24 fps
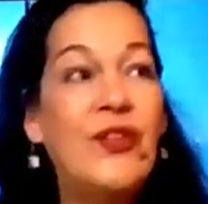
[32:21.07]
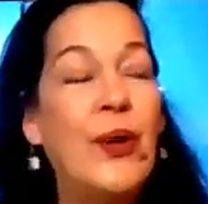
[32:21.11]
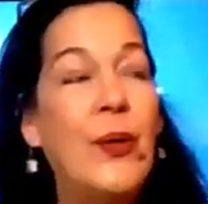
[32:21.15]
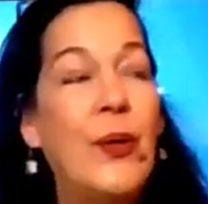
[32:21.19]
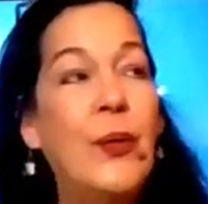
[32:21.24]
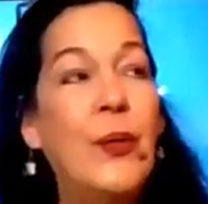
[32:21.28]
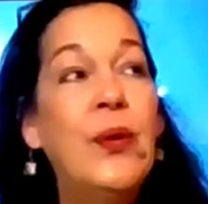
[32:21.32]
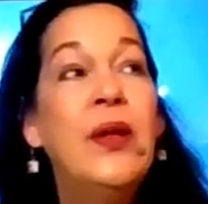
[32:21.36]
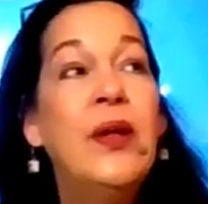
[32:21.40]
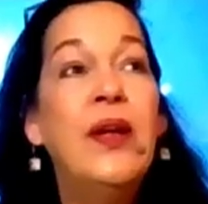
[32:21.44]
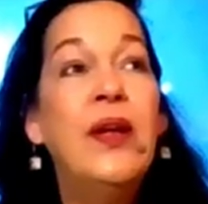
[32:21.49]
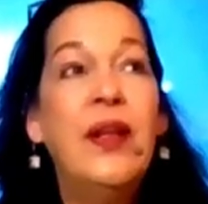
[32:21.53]

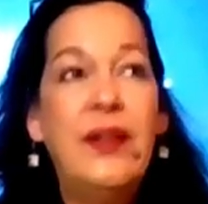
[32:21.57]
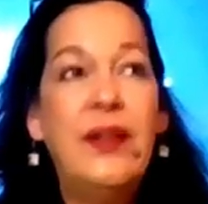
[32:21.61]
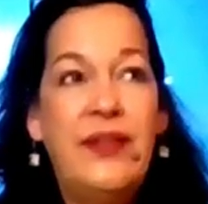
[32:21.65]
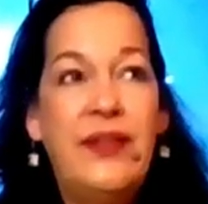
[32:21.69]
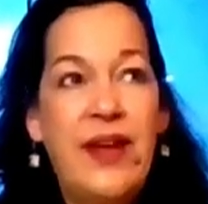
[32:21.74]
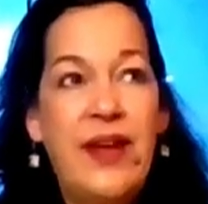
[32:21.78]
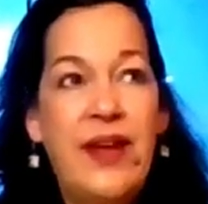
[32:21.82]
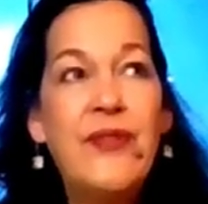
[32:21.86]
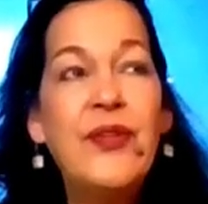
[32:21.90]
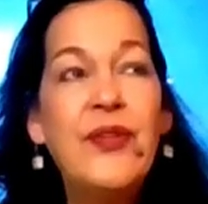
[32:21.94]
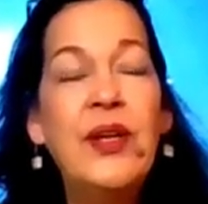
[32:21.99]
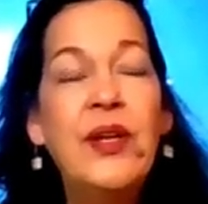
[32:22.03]
So
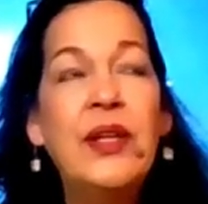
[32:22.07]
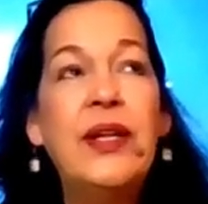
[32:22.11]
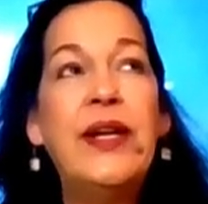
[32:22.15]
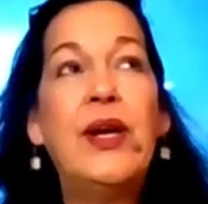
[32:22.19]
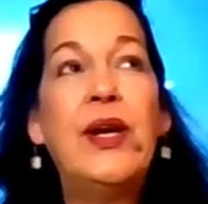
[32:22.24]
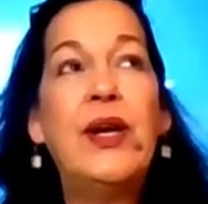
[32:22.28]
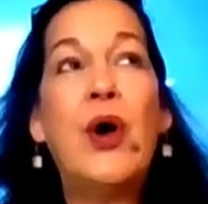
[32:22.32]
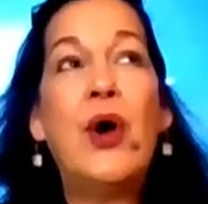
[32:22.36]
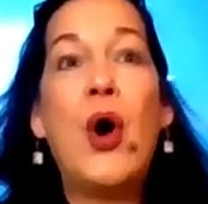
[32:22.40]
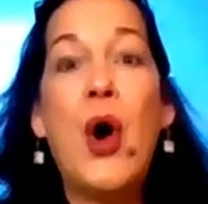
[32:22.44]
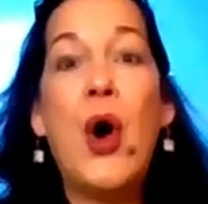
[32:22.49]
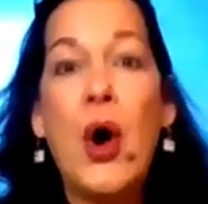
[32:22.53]

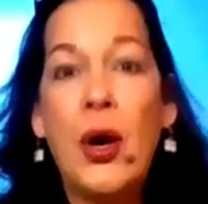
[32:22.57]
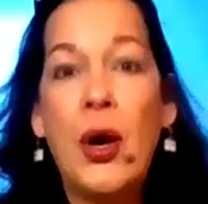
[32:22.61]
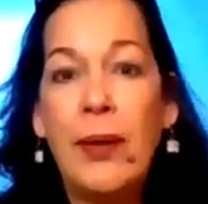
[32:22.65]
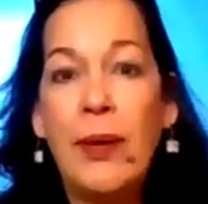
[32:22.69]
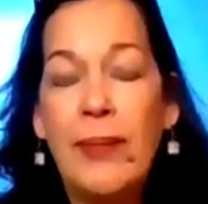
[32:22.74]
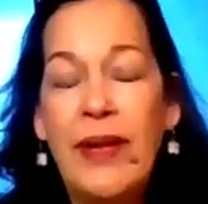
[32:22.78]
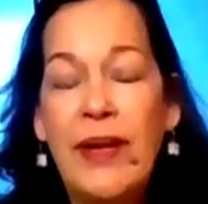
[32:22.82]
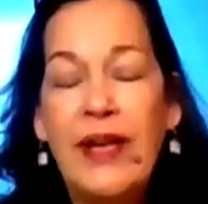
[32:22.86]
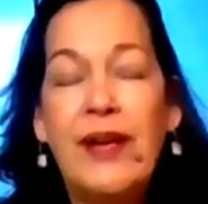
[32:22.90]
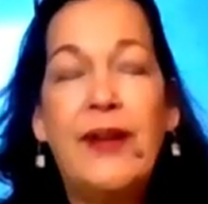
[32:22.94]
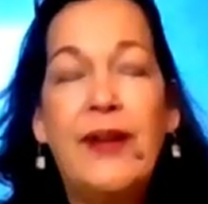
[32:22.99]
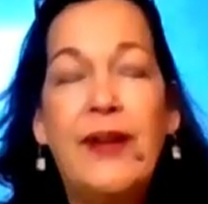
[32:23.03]
definitely
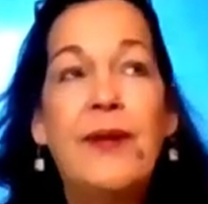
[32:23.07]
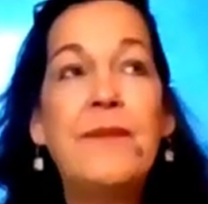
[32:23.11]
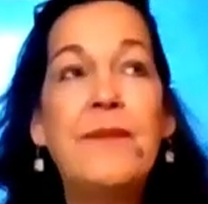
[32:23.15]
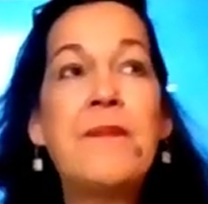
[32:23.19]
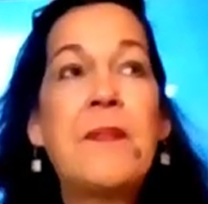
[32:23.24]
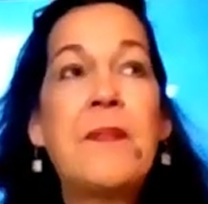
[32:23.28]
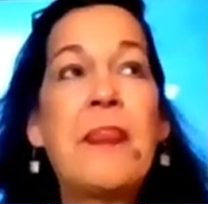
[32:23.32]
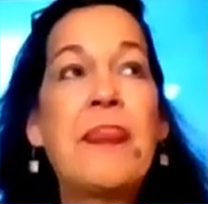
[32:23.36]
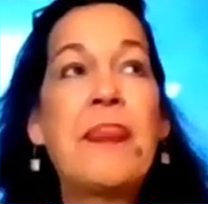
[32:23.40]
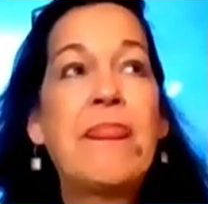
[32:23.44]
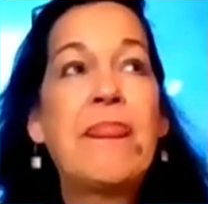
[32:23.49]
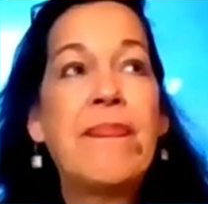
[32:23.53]
karmic
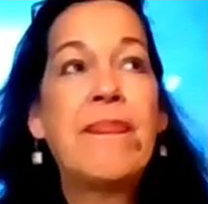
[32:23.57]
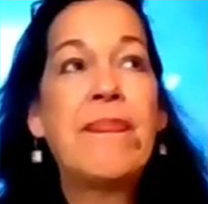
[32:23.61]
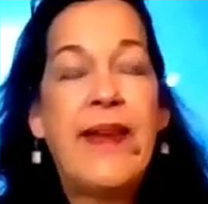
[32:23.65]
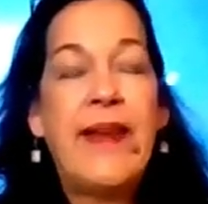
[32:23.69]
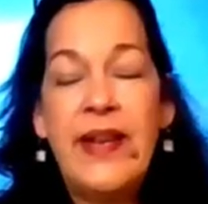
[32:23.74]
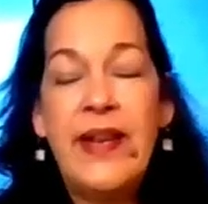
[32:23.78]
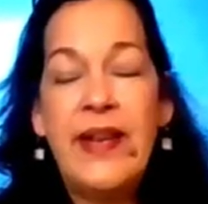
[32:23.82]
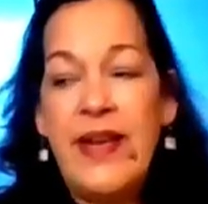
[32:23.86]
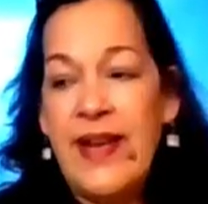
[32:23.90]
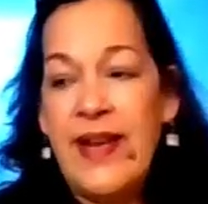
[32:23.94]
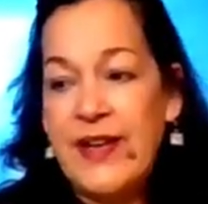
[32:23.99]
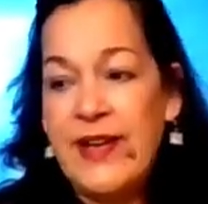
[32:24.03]

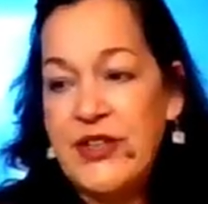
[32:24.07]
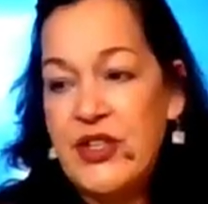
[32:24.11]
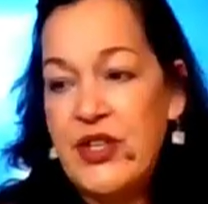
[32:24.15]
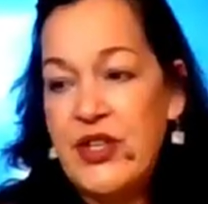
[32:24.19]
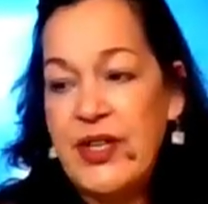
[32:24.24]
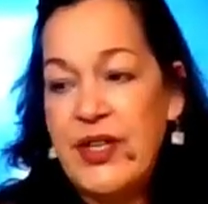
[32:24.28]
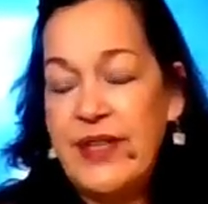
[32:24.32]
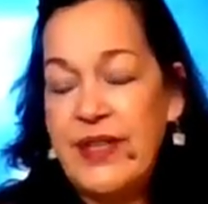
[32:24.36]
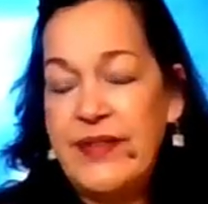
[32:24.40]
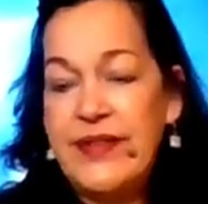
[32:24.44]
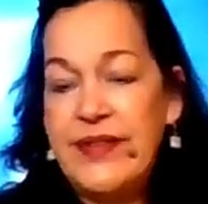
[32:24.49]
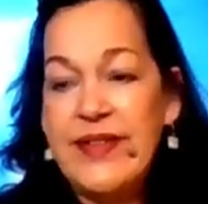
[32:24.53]

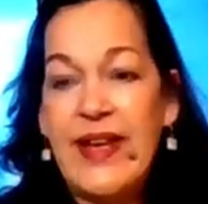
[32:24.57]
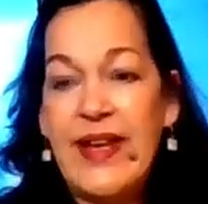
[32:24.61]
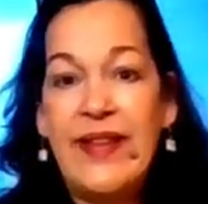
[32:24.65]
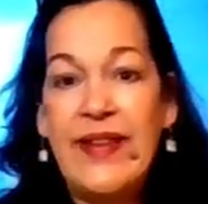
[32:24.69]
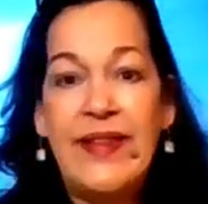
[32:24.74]
connections.